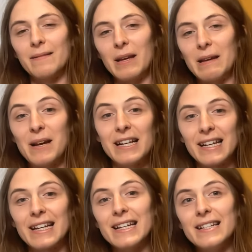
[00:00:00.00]
it makes it
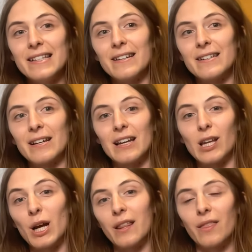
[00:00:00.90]
easier to
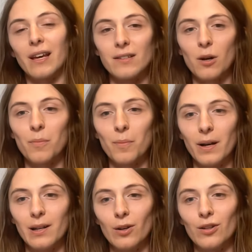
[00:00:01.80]
line things up and
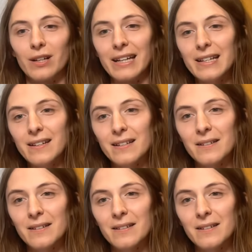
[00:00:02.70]
look neat,